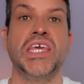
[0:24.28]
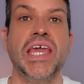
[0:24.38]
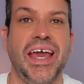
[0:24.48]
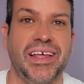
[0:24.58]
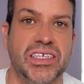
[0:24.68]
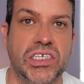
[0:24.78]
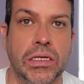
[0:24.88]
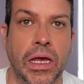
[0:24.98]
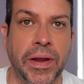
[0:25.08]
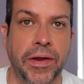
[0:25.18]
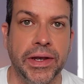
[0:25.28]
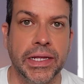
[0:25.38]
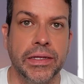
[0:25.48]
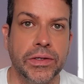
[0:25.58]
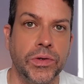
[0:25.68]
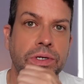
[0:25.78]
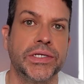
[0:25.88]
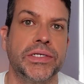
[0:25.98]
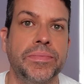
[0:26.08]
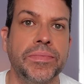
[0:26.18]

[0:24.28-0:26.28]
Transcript: Yes, apparently, according to...